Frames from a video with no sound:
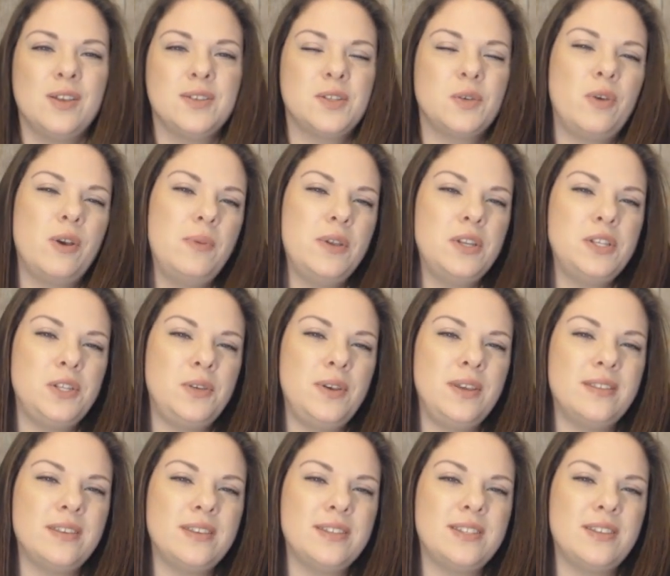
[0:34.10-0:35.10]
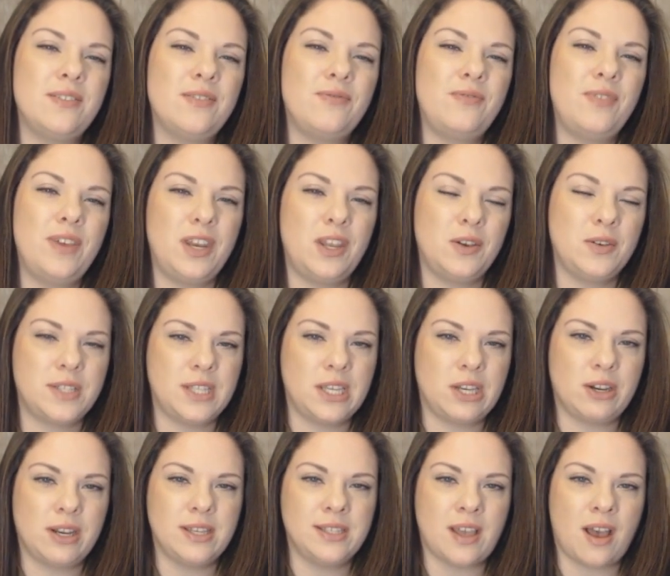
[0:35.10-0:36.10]
So we've been doing this video
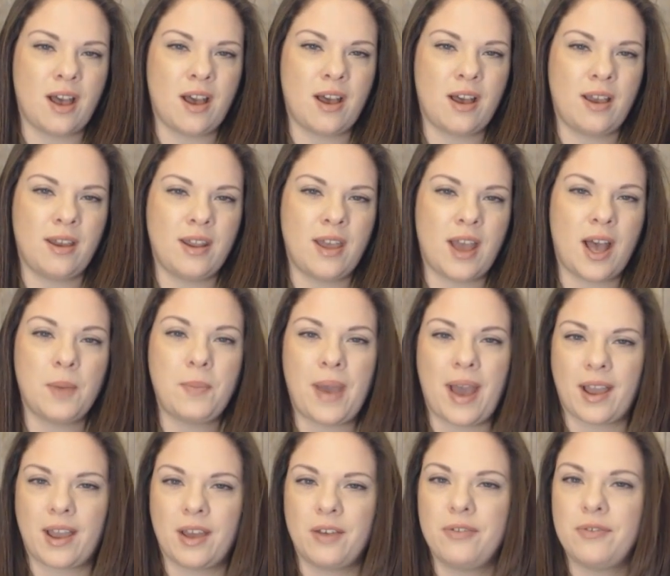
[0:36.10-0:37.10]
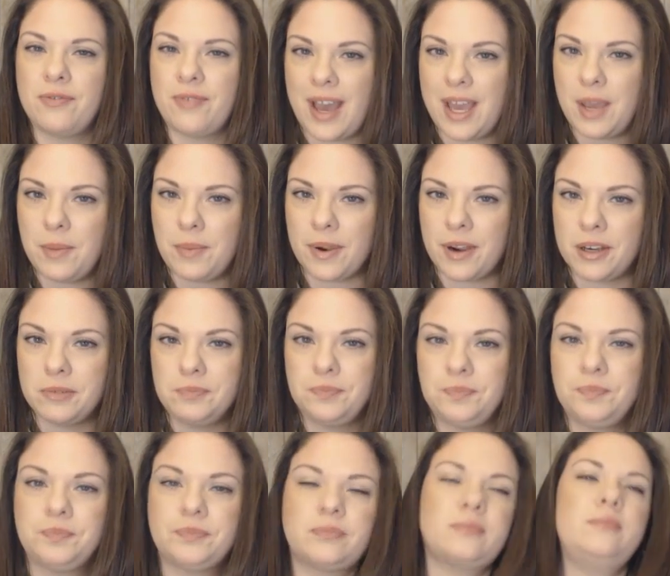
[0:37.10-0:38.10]
series on alpaca fiber,
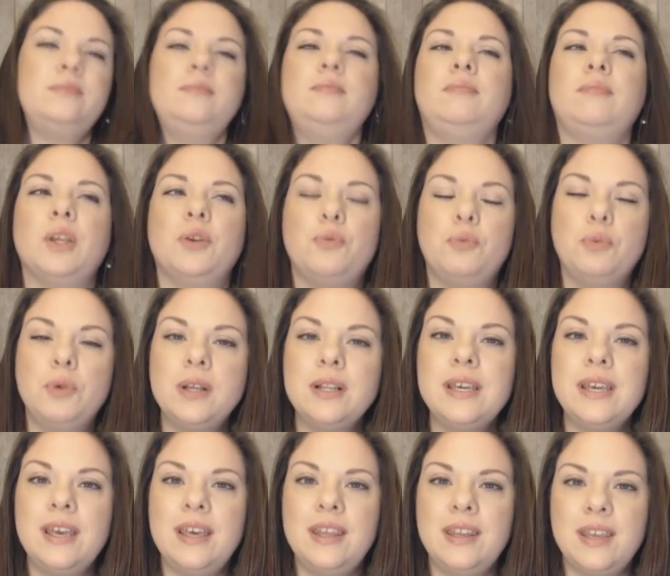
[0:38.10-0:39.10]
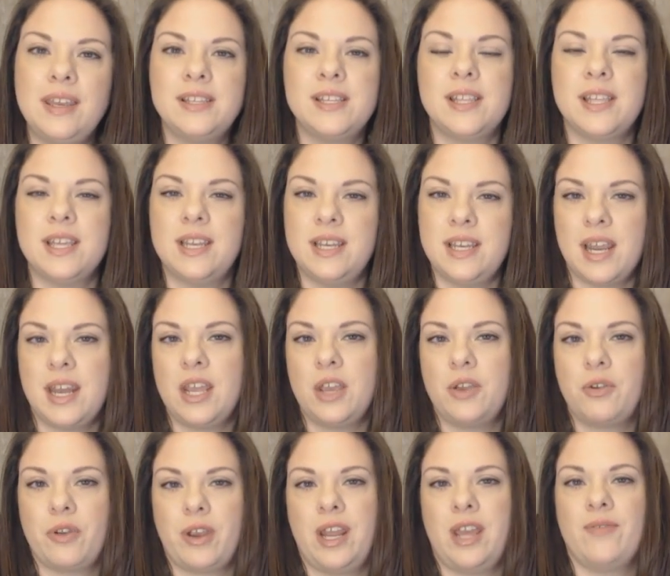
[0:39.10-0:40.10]
really getting into the
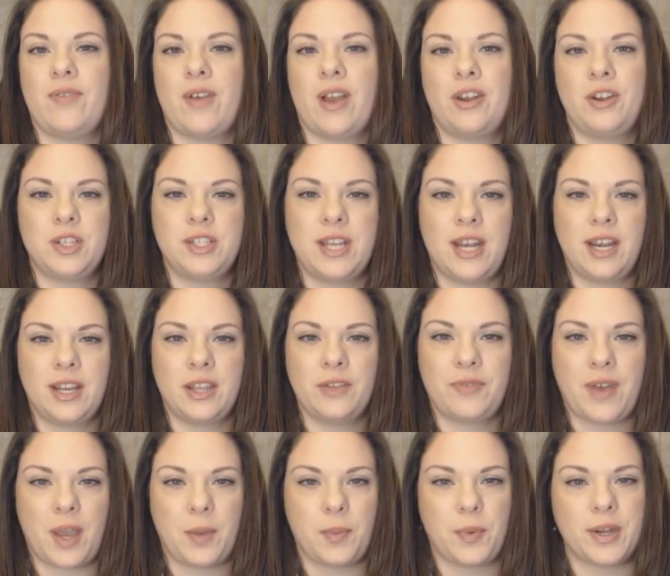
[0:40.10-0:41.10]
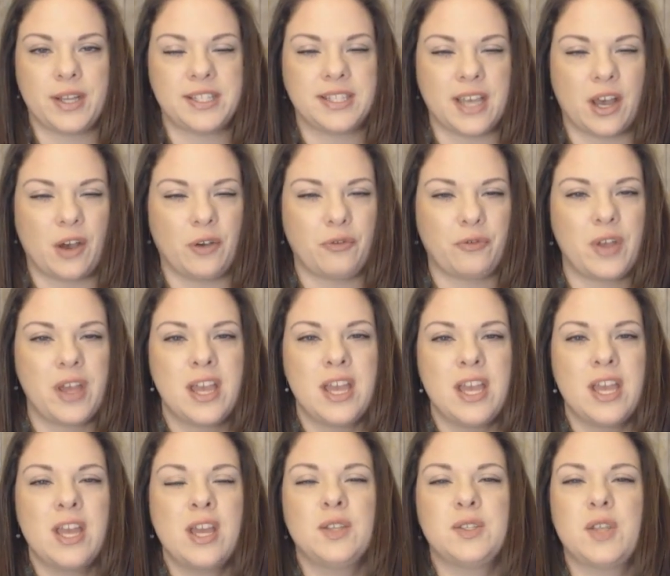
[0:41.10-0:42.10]
nitty-gritty of understanding the fiber itself.
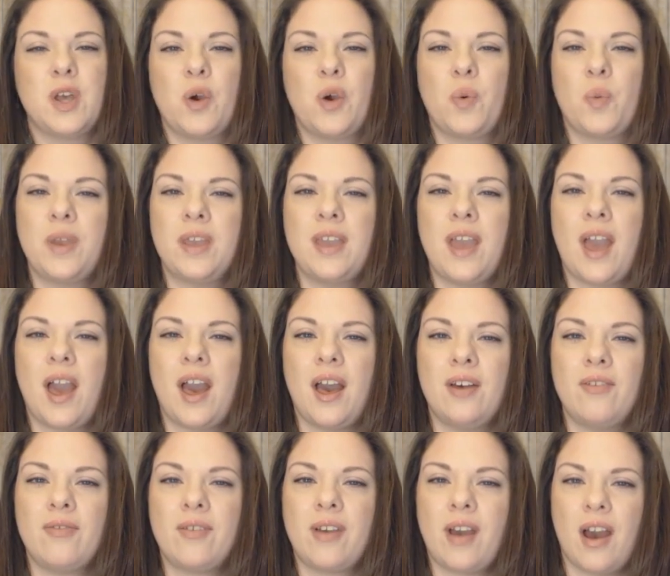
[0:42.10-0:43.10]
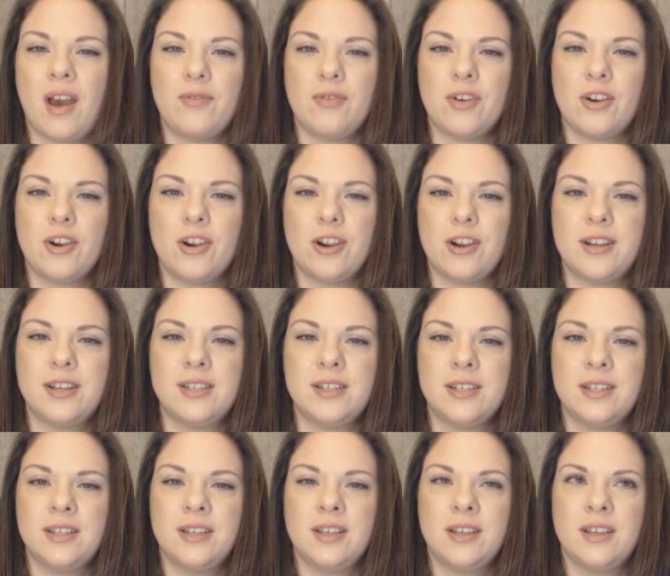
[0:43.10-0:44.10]
So we have
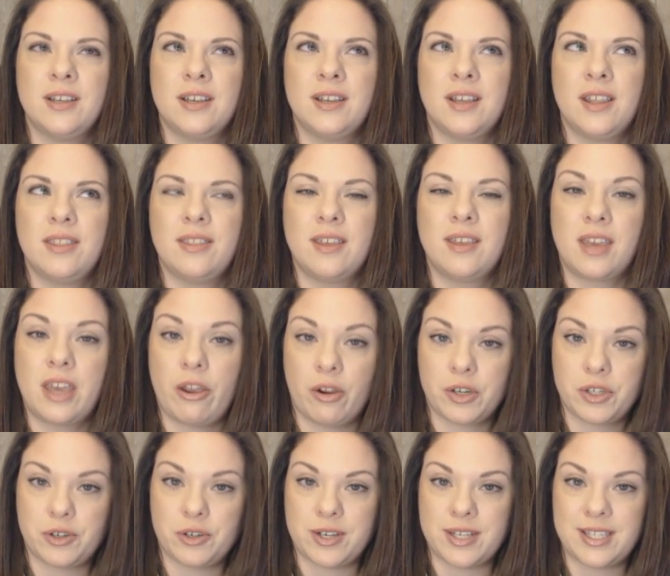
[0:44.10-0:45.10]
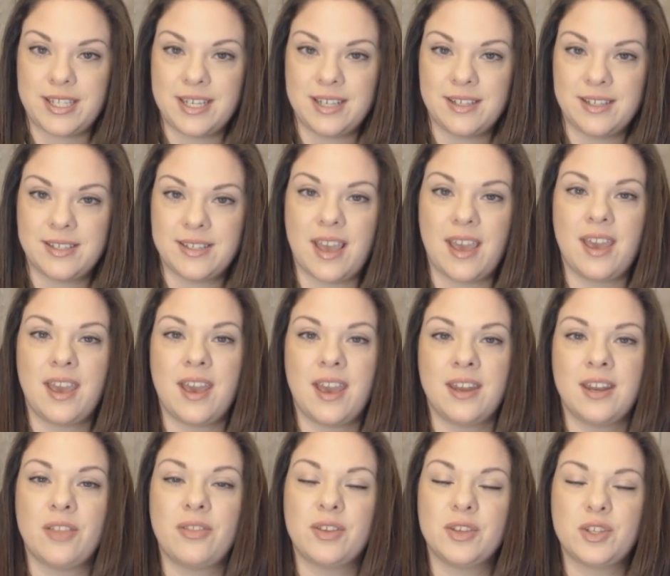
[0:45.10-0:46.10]
covered the characteristics
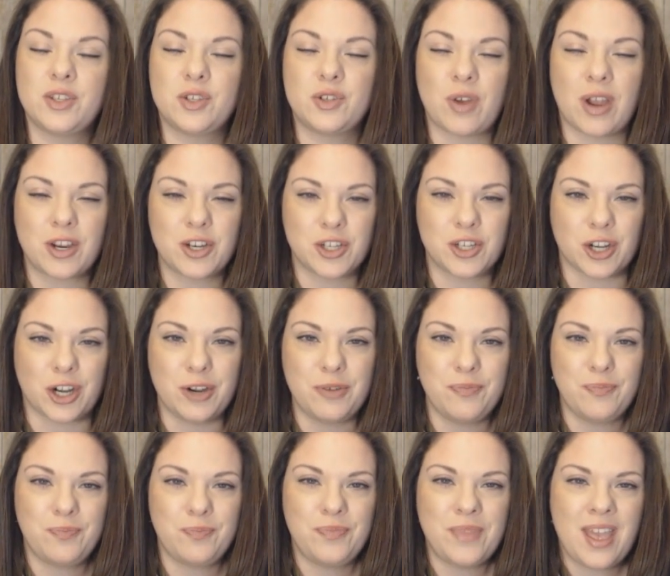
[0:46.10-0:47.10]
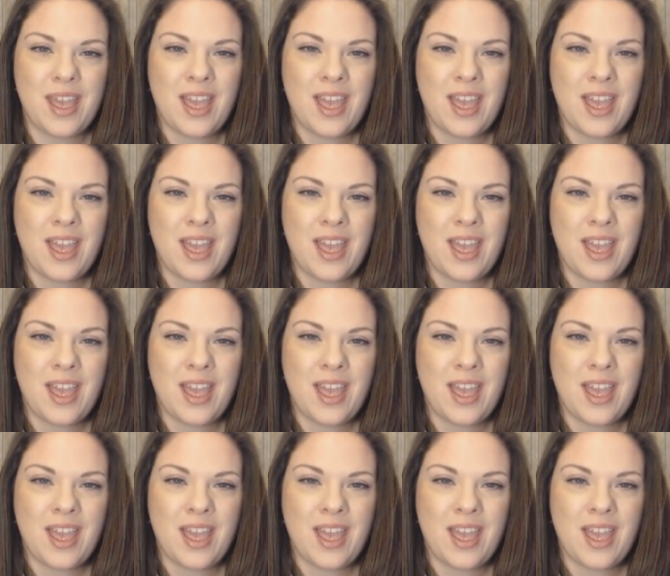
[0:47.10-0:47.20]
and the structure.